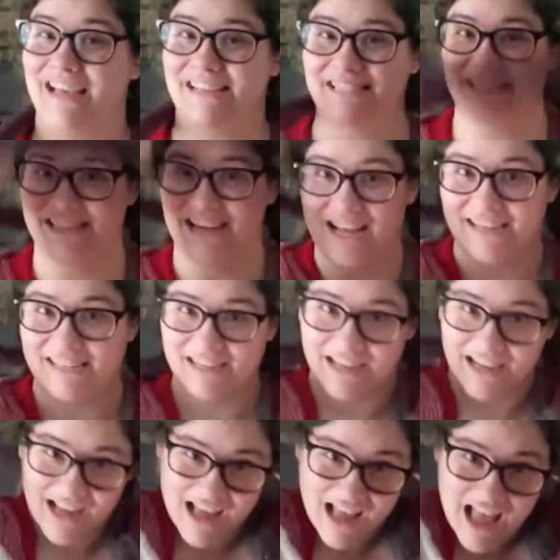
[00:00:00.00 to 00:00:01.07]
it's done.
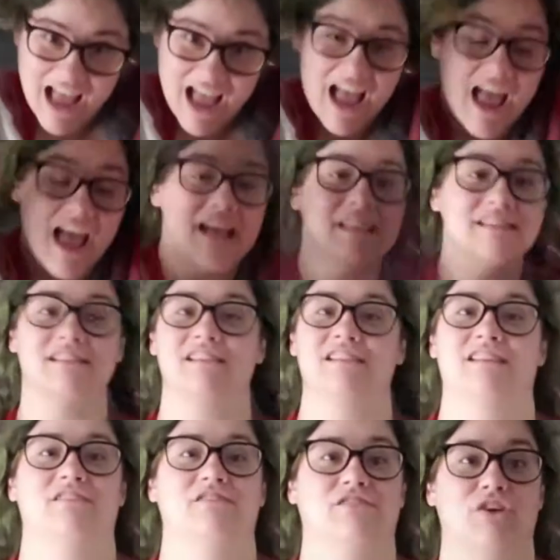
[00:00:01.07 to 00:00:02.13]
And
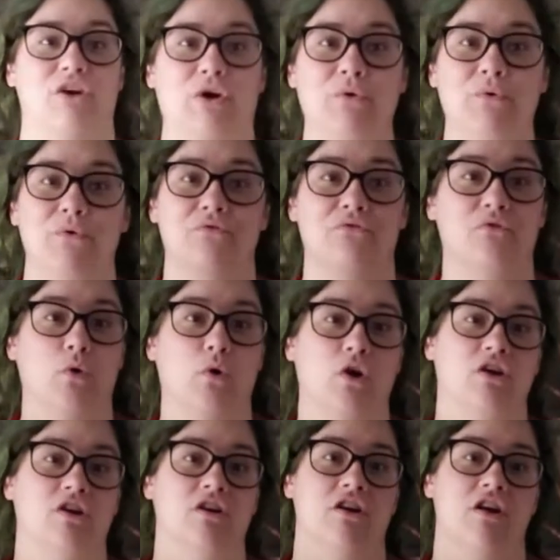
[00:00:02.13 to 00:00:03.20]
so
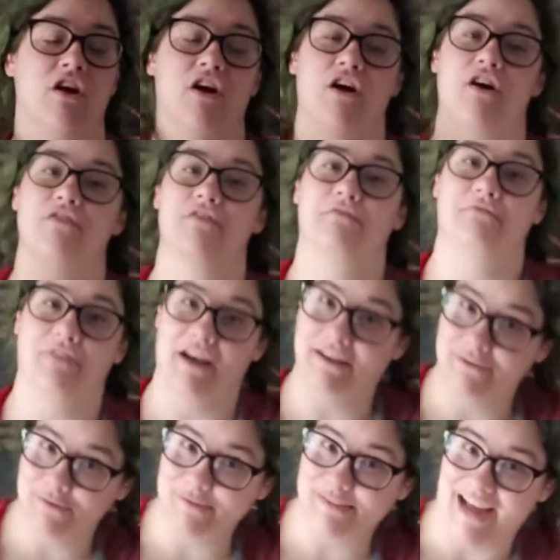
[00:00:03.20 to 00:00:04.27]
for the
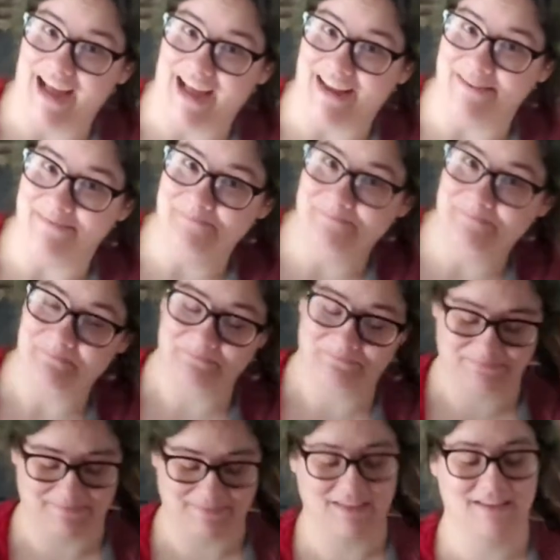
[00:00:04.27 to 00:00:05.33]
final time,
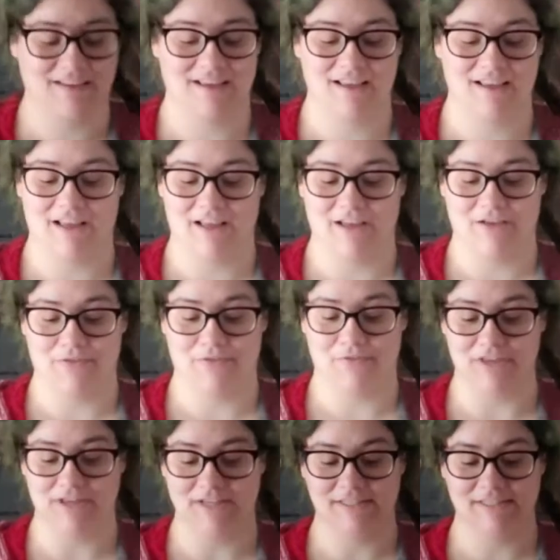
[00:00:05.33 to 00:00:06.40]

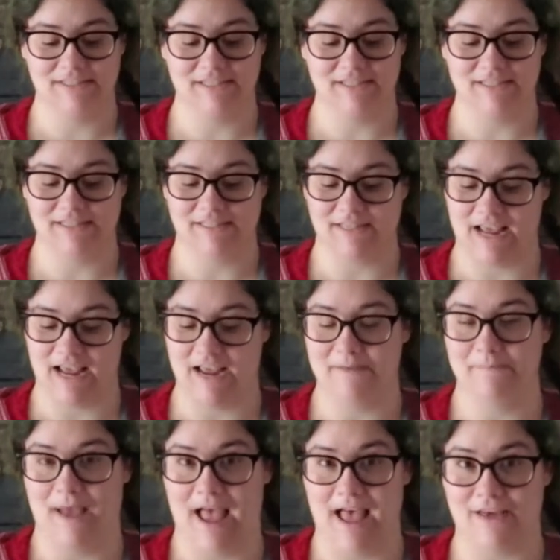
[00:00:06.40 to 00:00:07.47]
this is a
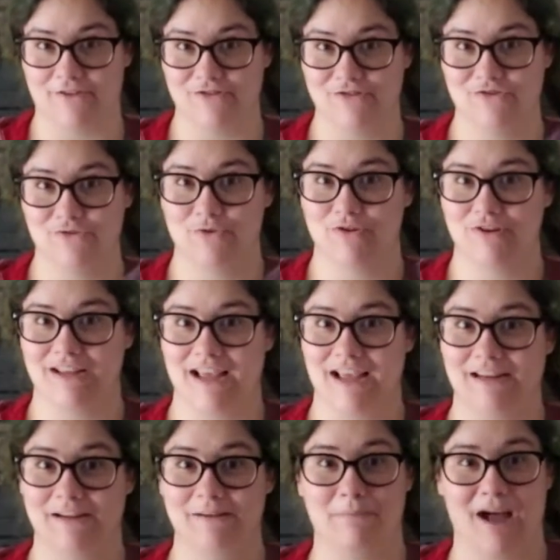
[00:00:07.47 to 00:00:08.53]
pattern
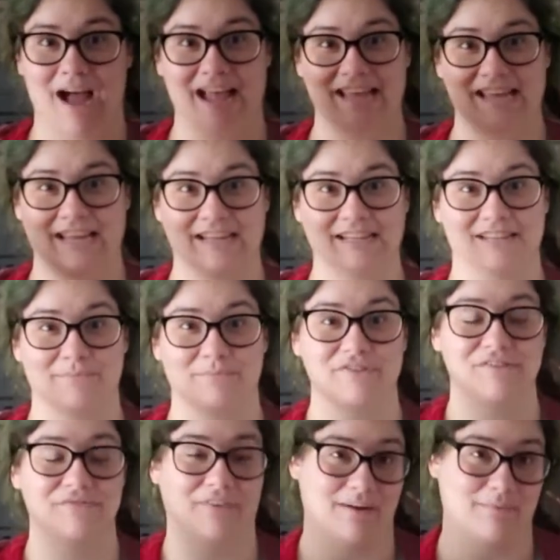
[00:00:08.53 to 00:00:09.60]
created by Inked
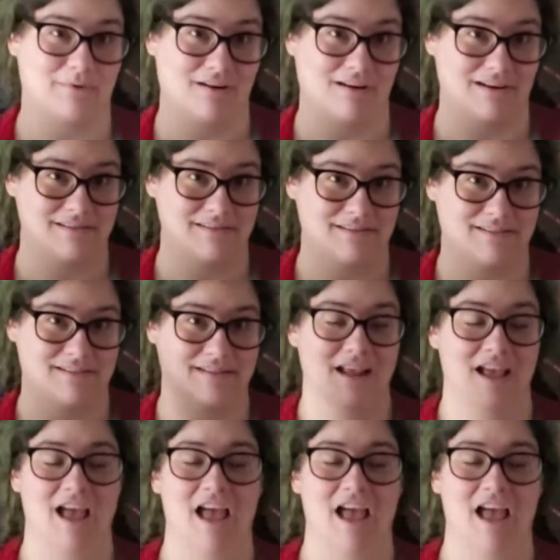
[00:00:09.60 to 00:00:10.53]
Empress Fiber Arts,